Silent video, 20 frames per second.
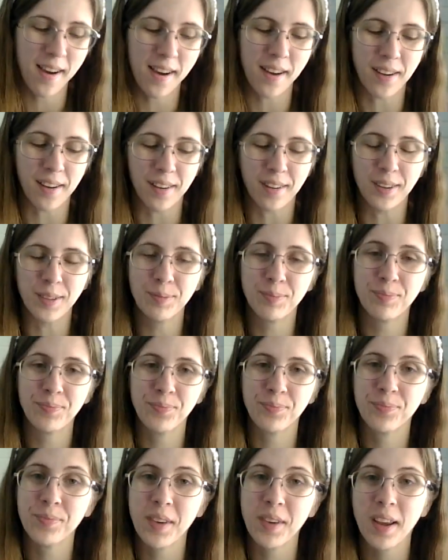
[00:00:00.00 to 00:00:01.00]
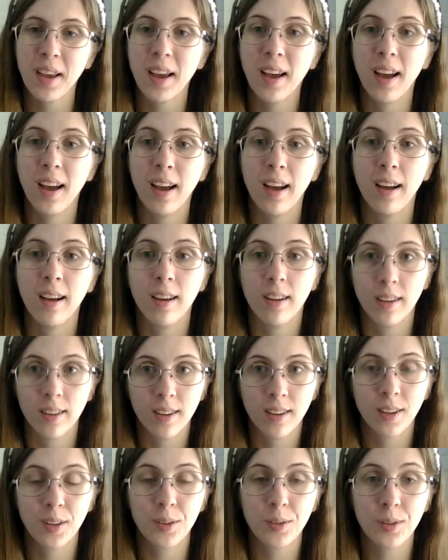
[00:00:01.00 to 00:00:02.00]
um,
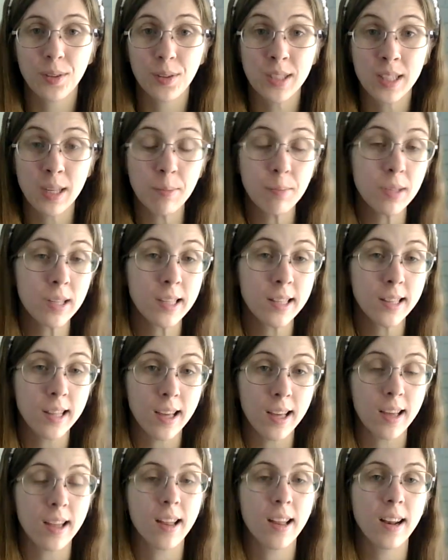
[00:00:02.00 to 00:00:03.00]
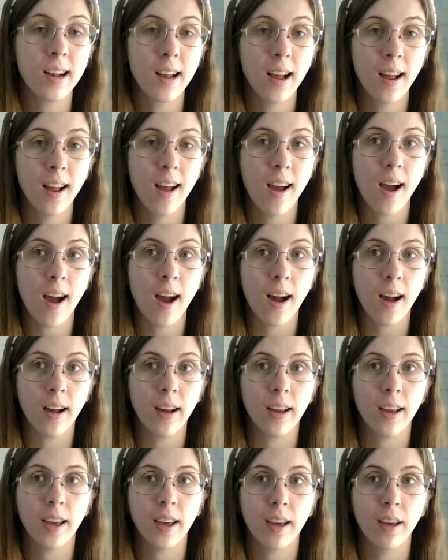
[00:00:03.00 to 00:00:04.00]
something that
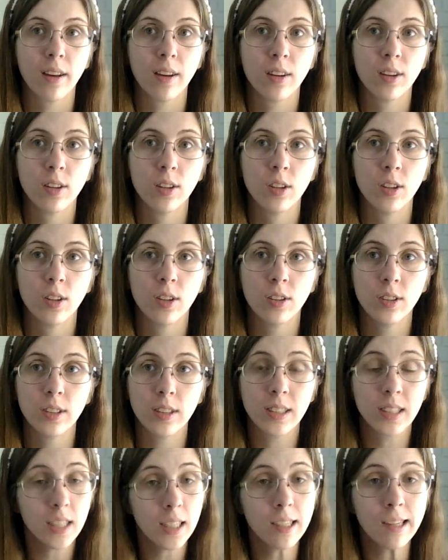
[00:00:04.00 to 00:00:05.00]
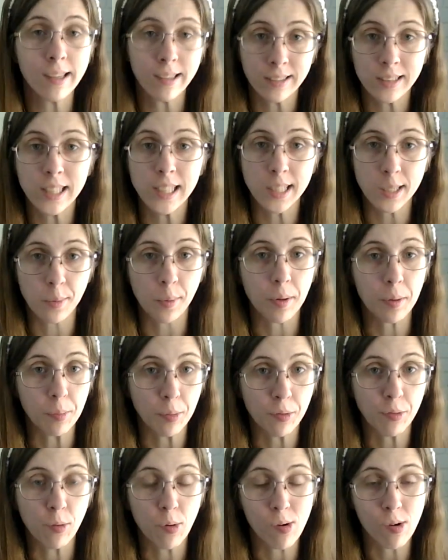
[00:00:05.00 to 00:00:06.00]
I did anticipate
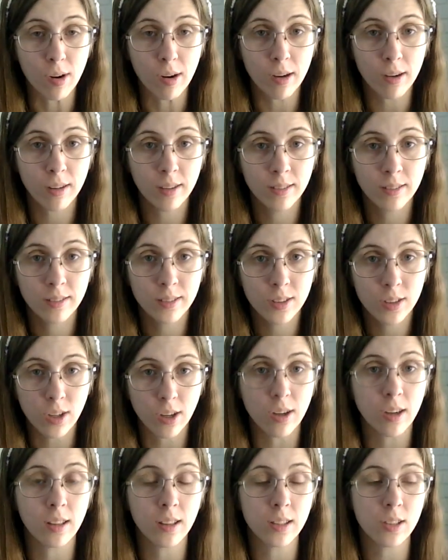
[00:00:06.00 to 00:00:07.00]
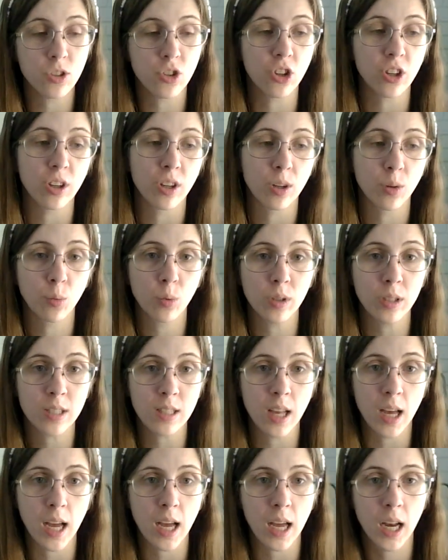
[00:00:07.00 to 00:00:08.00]
before starting this year was
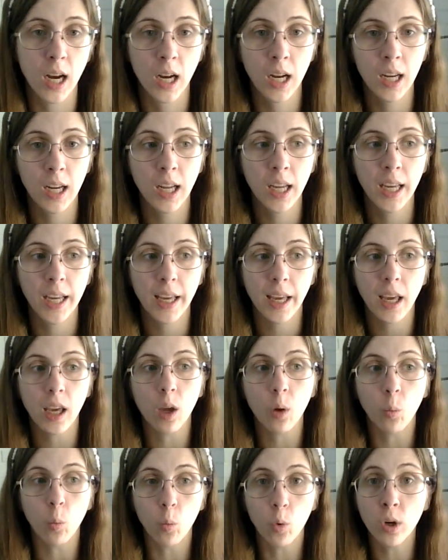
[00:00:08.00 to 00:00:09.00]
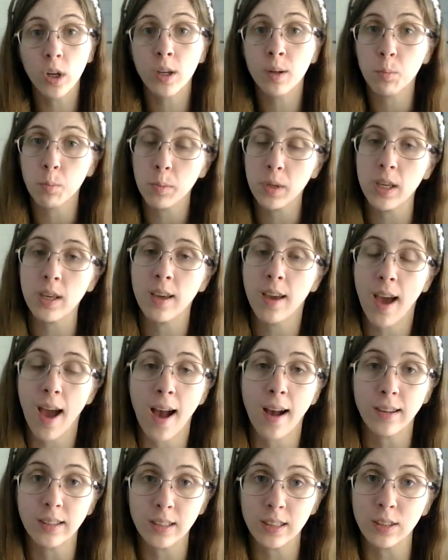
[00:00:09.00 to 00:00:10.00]
that it wouldn't be
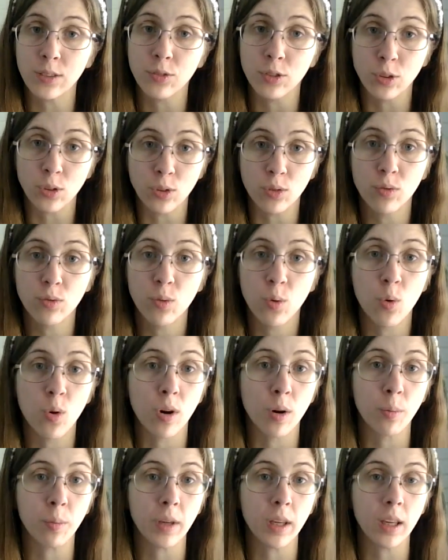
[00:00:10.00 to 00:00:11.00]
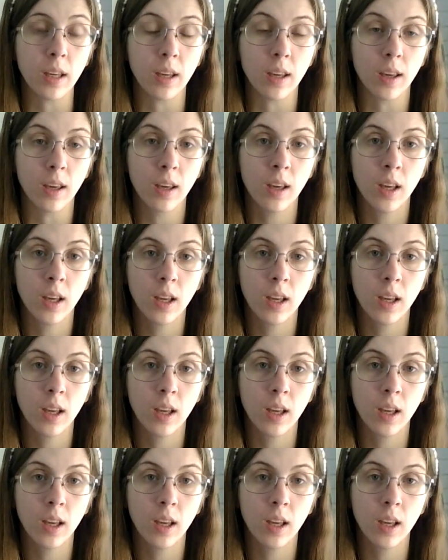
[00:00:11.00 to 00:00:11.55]
as difficult for me